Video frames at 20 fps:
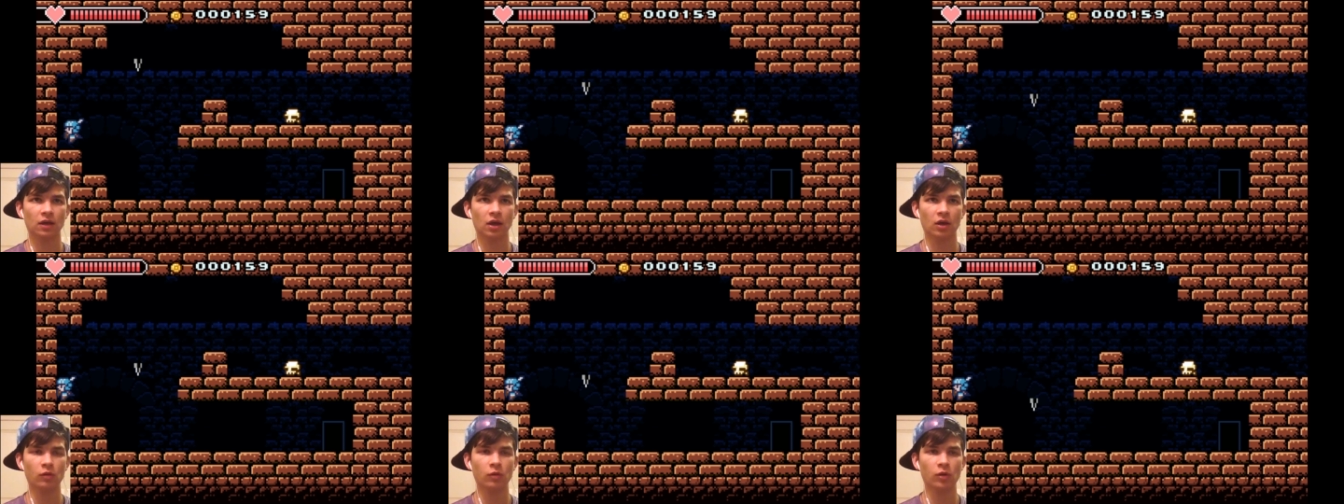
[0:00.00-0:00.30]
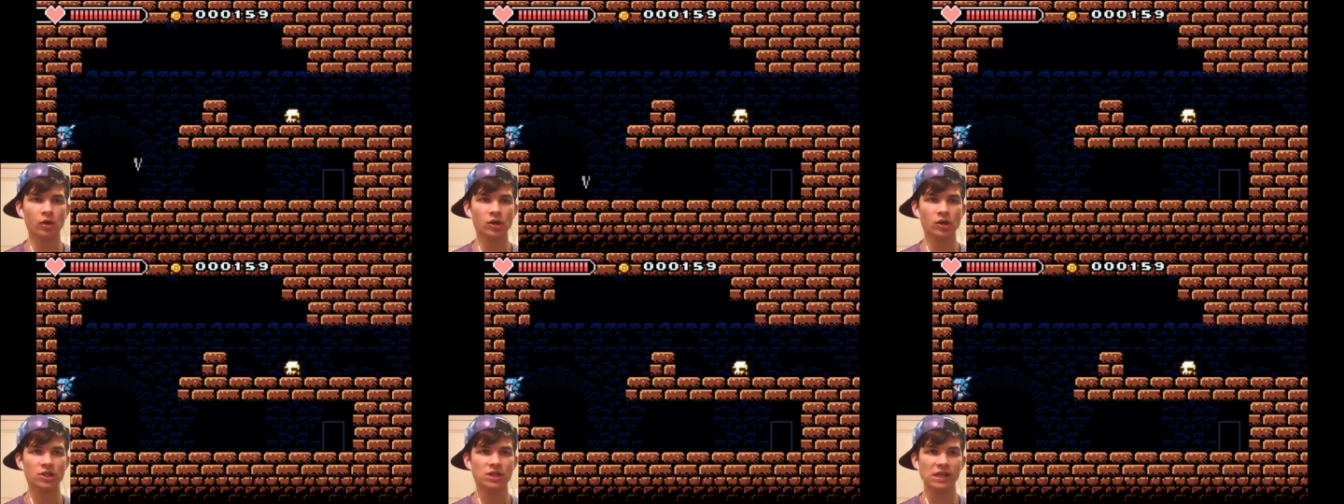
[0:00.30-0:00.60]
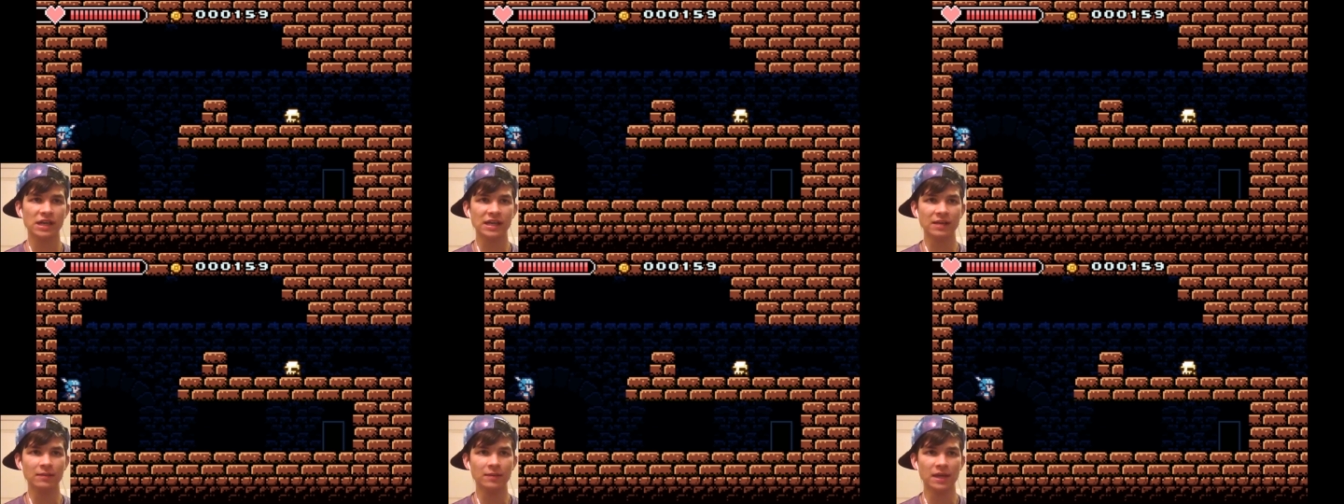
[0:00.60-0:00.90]
the worst
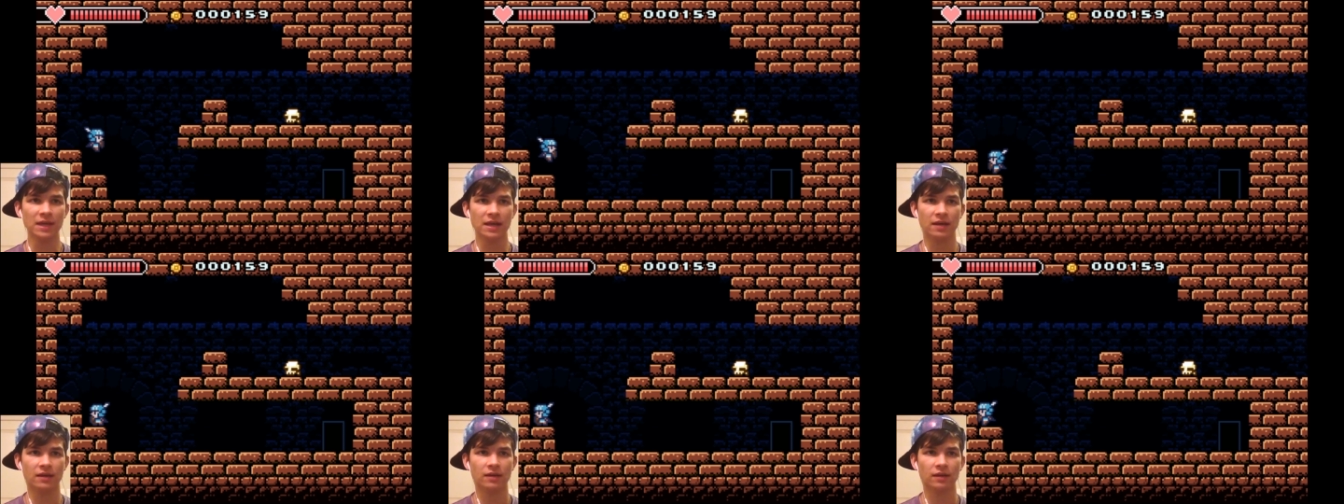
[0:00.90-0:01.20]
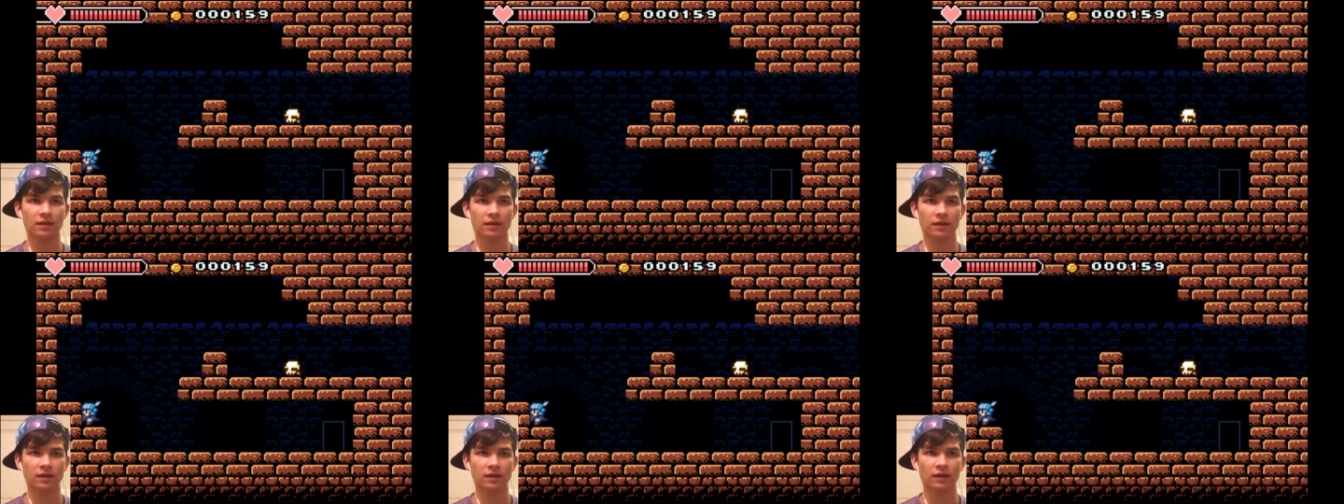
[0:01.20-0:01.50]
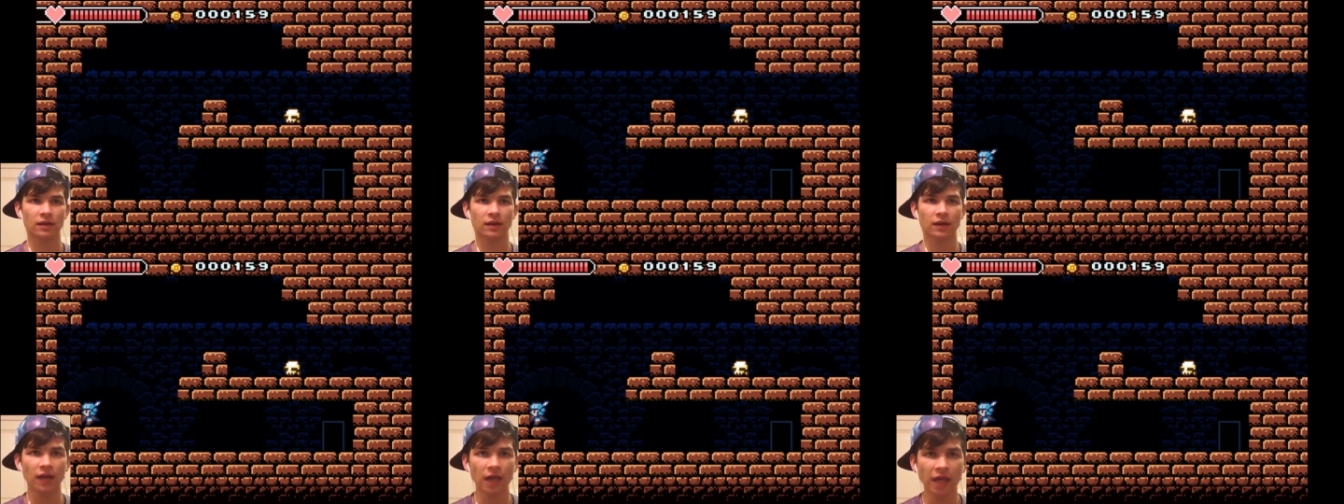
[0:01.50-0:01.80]
enemy
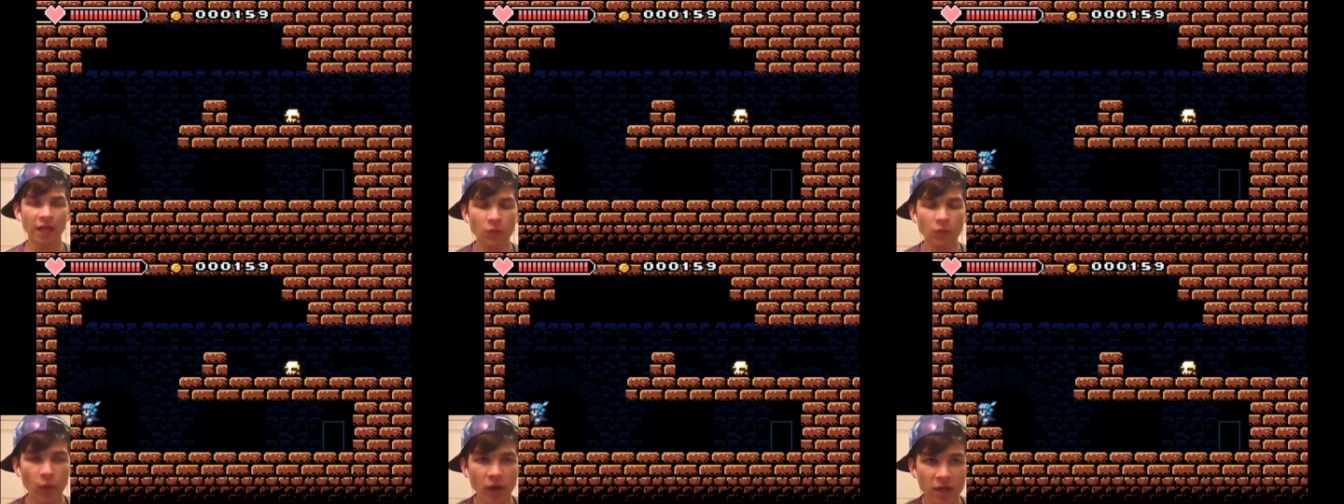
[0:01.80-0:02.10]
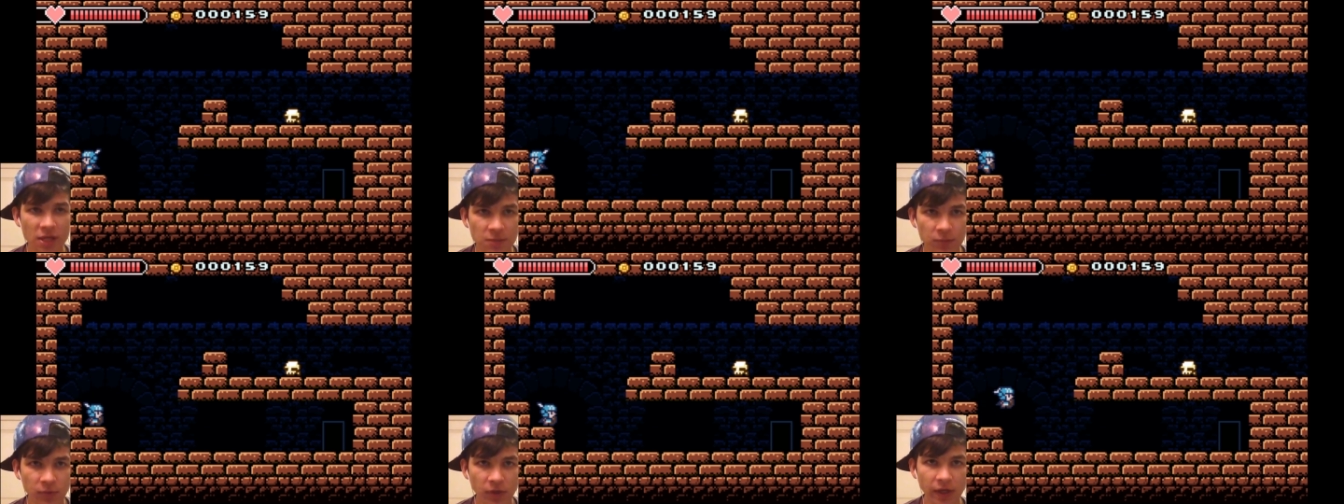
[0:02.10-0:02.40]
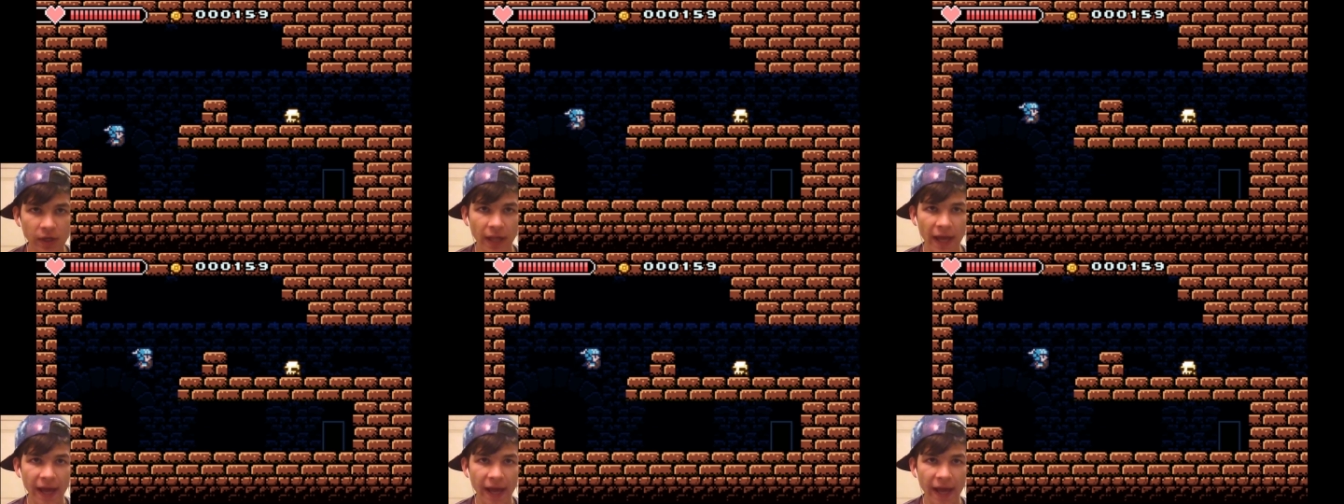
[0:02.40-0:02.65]
in Whisperland.